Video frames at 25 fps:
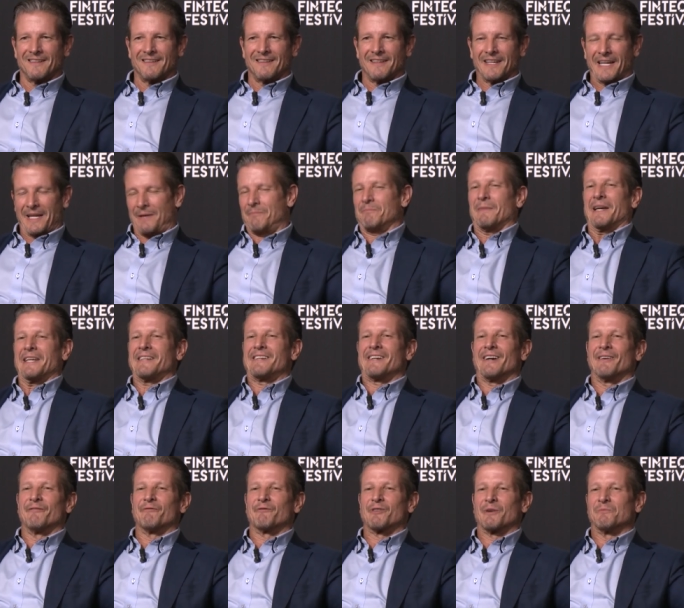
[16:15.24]
It might
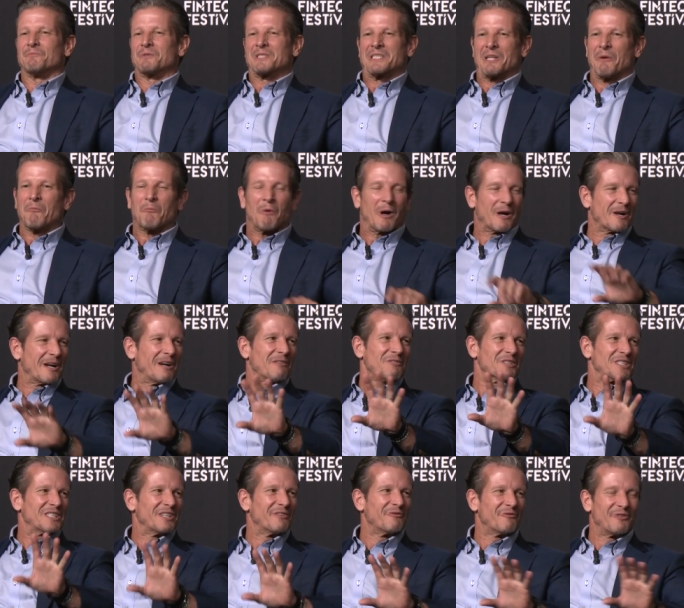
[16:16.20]
come from somewhere
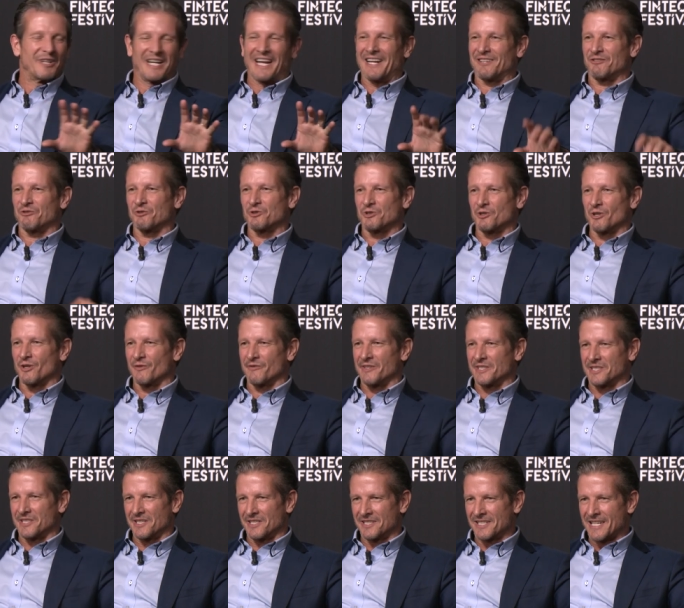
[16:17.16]
else in financial
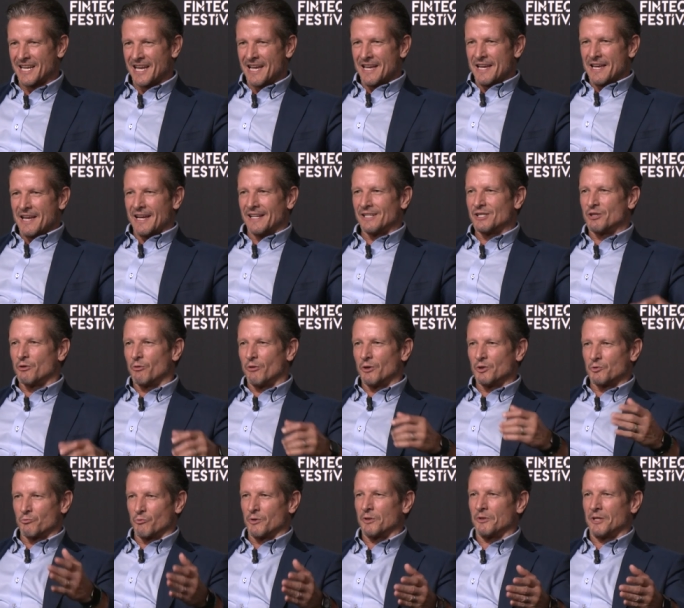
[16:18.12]
services. And so it
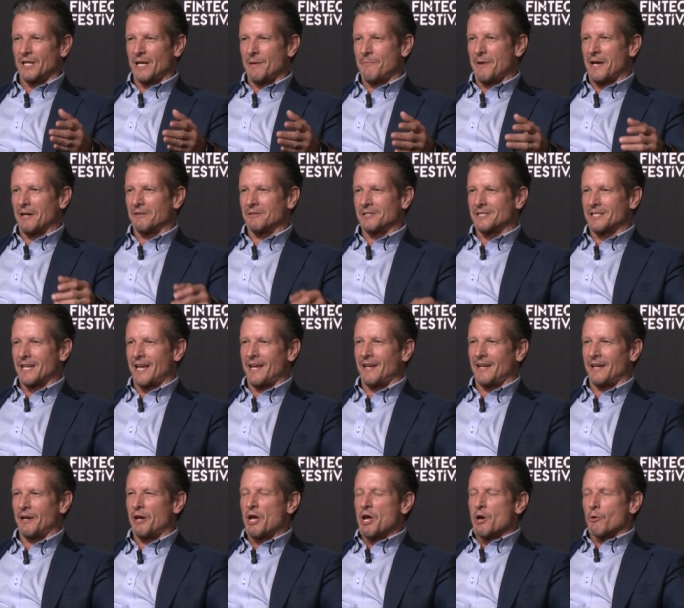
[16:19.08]
was really about
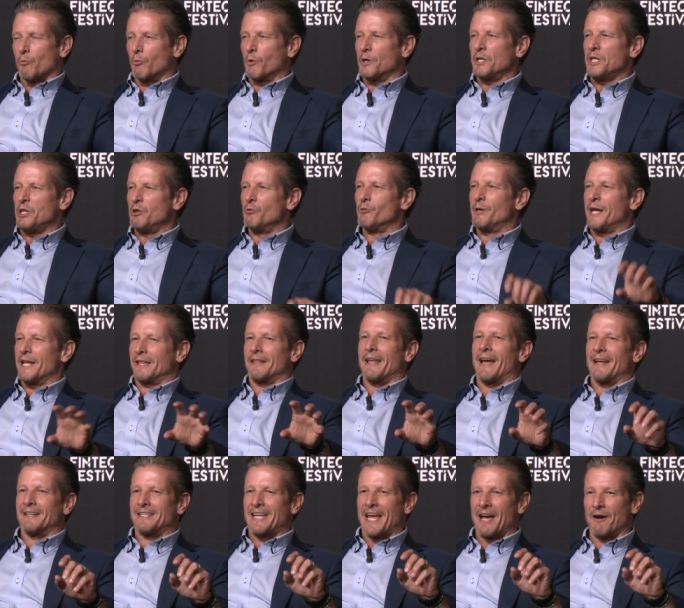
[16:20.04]
saying, where do you get
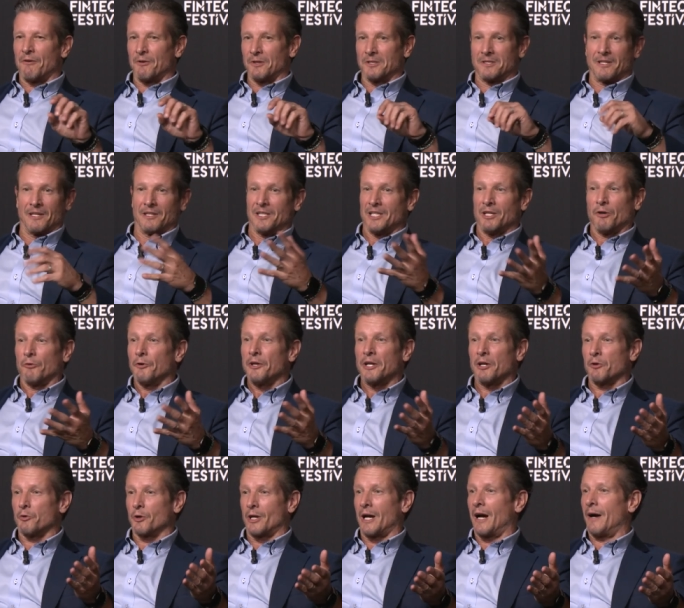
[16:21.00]
that talent? And the only
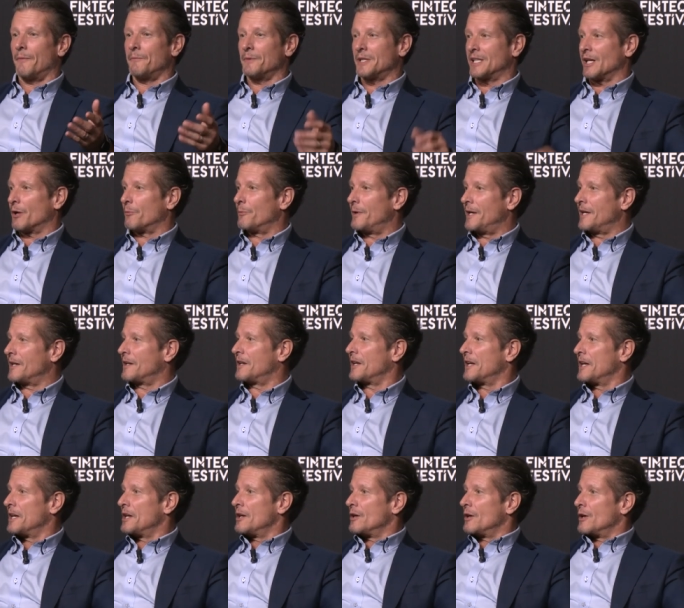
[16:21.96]
other comment I'll make
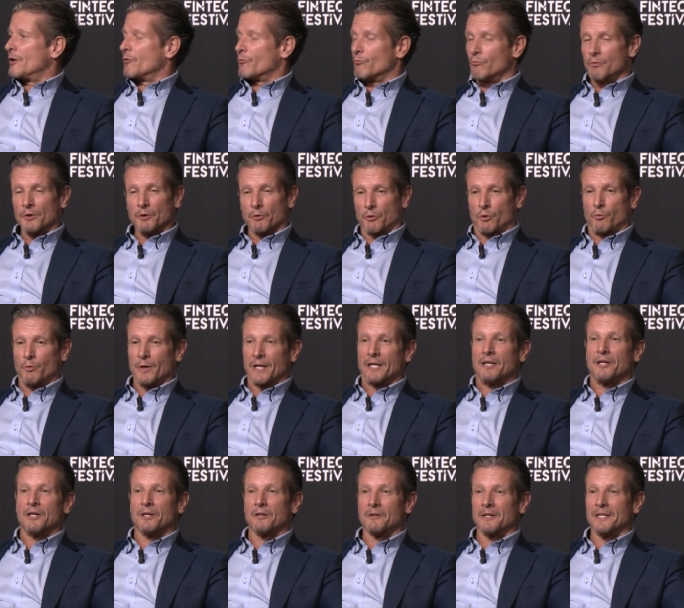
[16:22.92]
real quick
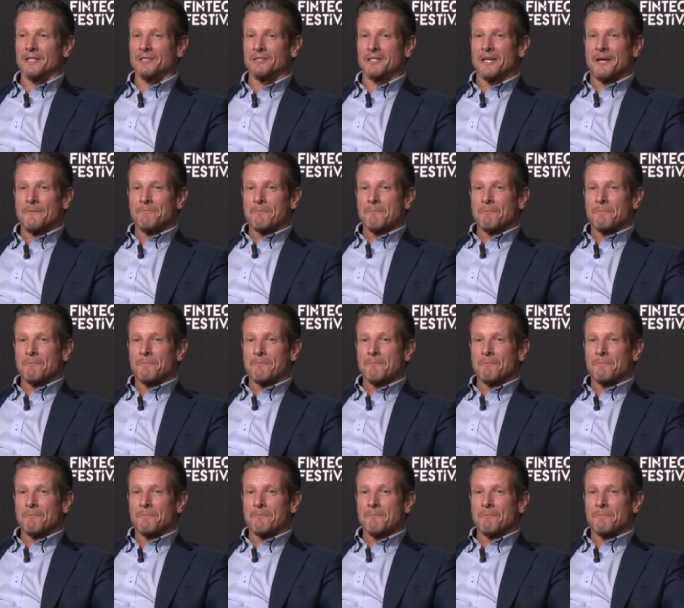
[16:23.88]
here is,